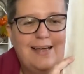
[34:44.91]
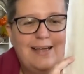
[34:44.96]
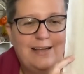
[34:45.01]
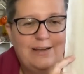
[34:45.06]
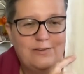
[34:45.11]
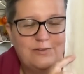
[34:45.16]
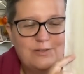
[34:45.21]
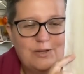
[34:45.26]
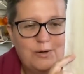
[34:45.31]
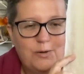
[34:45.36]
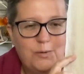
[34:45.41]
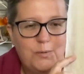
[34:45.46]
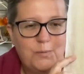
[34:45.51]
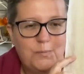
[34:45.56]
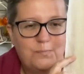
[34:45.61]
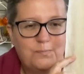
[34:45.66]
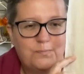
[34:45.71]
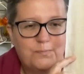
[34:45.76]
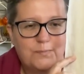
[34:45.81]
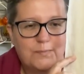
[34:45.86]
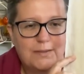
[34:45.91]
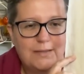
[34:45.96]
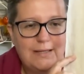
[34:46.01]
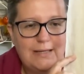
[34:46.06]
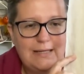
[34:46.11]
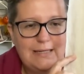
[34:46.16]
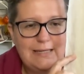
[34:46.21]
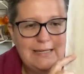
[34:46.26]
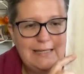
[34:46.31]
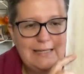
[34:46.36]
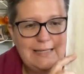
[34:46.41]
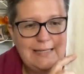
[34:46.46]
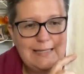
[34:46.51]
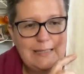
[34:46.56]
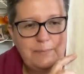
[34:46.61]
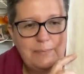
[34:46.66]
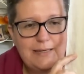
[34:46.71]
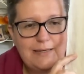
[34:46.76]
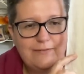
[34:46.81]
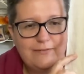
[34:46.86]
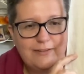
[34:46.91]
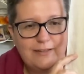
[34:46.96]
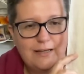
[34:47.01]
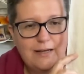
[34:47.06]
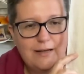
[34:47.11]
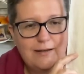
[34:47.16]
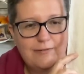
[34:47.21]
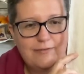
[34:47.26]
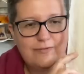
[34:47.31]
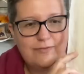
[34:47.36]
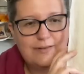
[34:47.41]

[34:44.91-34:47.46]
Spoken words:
So in a little bit of a huff,